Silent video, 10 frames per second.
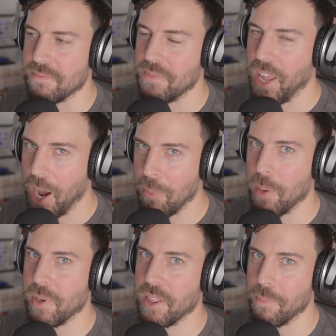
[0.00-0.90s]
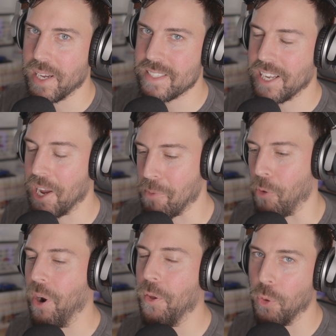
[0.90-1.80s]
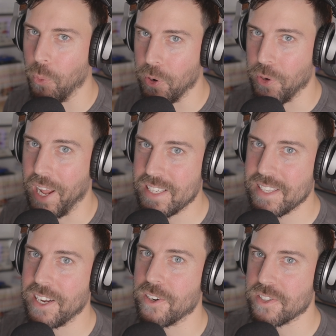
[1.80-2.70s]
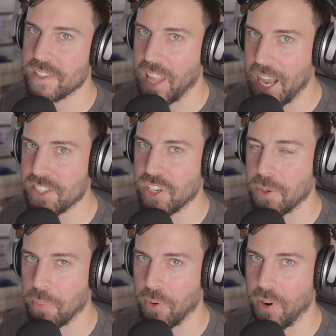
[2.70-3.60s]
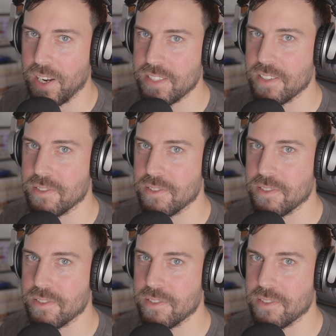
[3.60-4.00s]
now might be the best time around the world as they are slashing prices